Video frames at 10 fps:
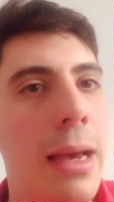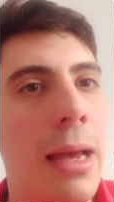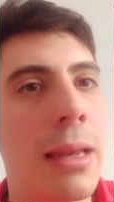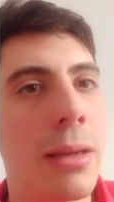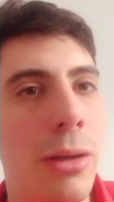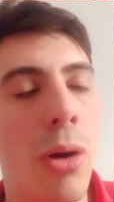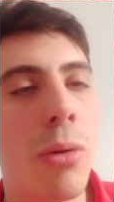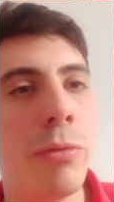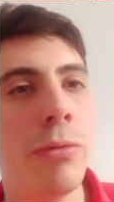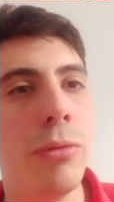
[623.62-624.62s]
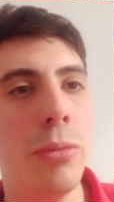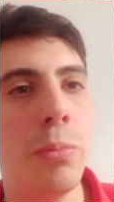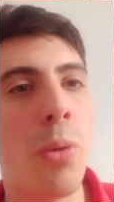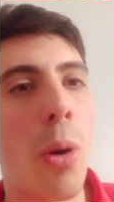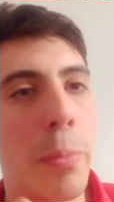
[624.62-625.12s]
and go
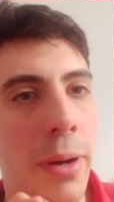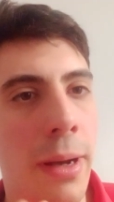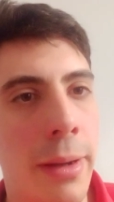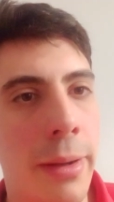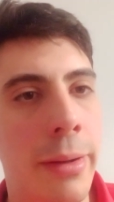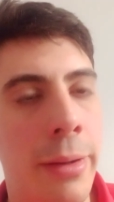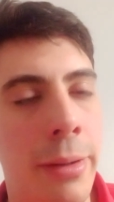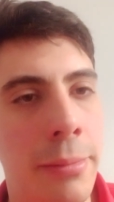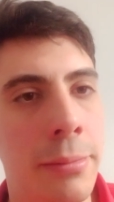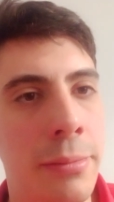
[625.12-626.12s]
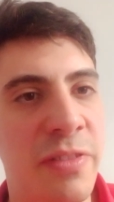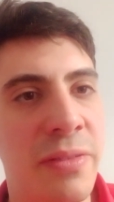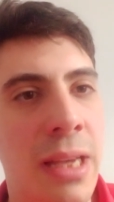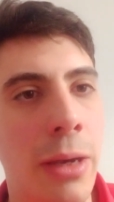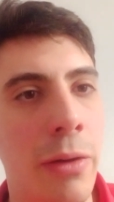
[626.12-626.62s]
through proper um,
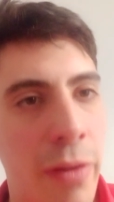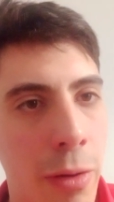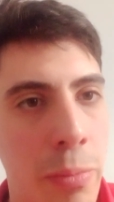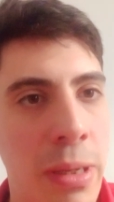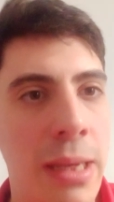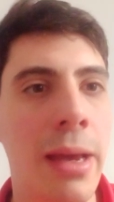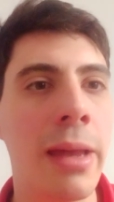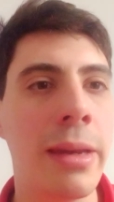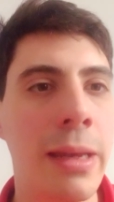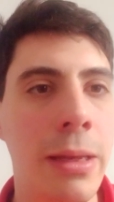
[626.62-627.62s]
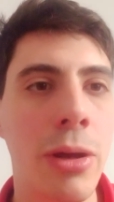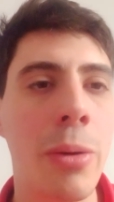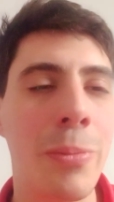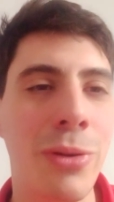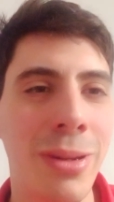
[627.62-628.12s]
psychotherapy and the
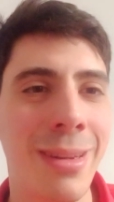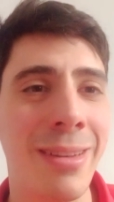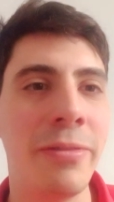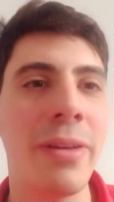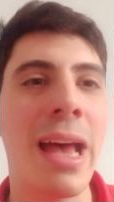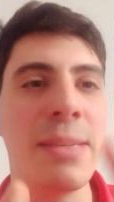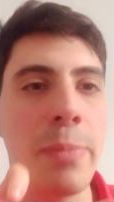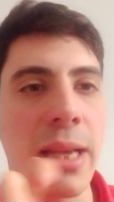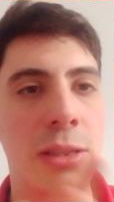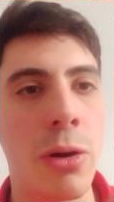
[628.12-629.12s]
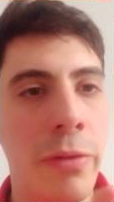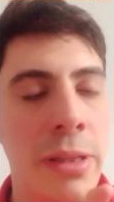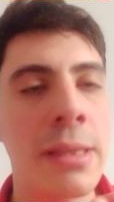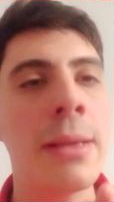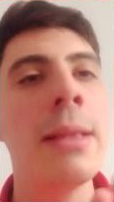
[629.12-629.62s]
interpretative aspects of
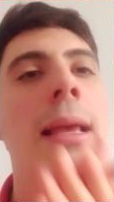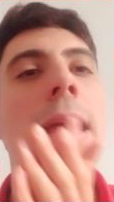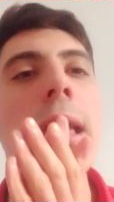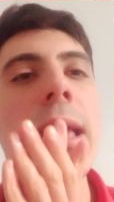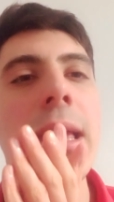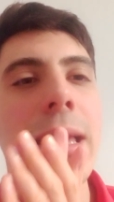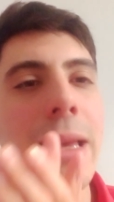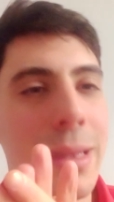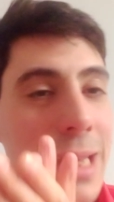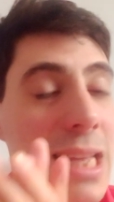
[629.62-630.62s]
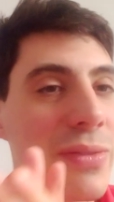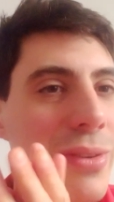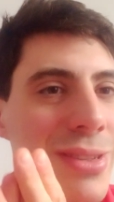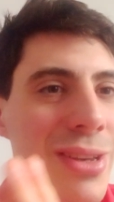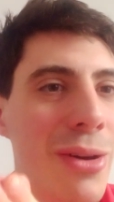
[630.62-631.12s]
it. That's
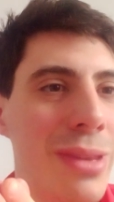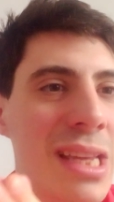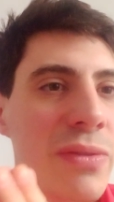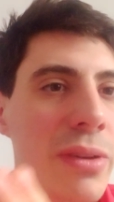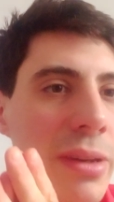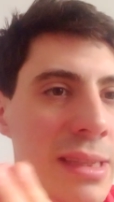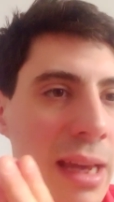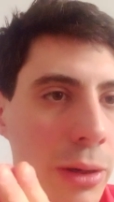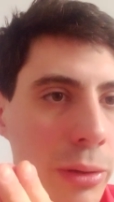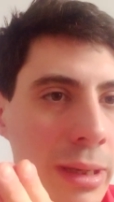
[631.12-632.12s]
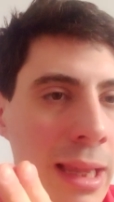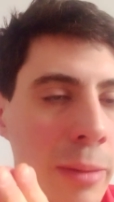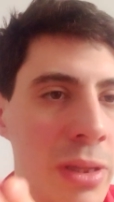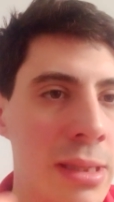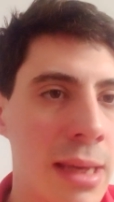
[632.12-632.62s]
for so that's for the psychotic
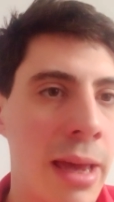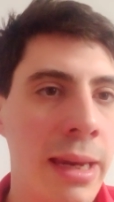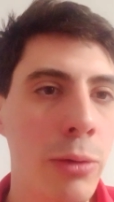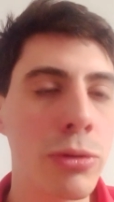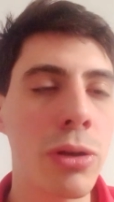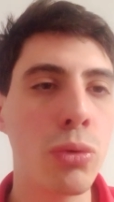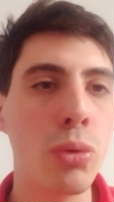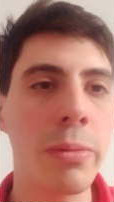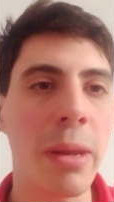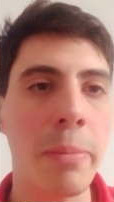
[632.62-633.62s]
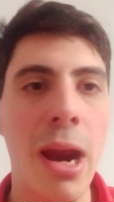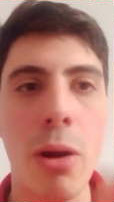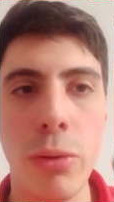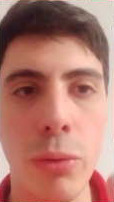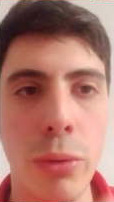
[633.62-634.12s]
elements, and he also talks about
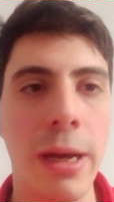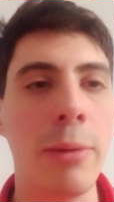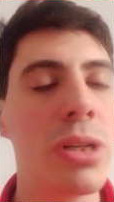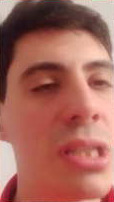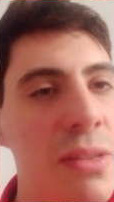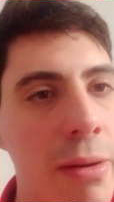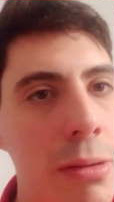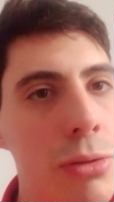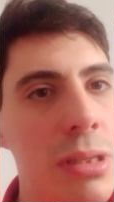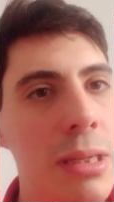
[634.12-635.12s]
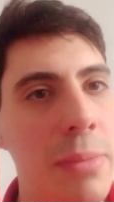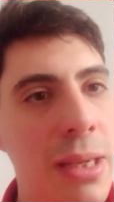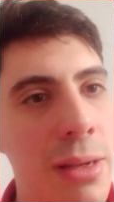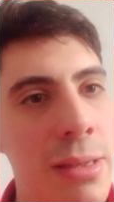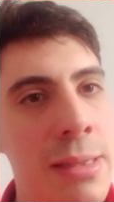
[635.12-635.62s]
paranoia, which is very interesting
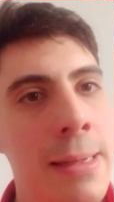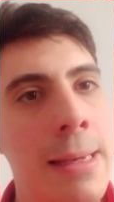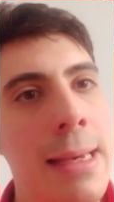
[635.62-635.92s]
because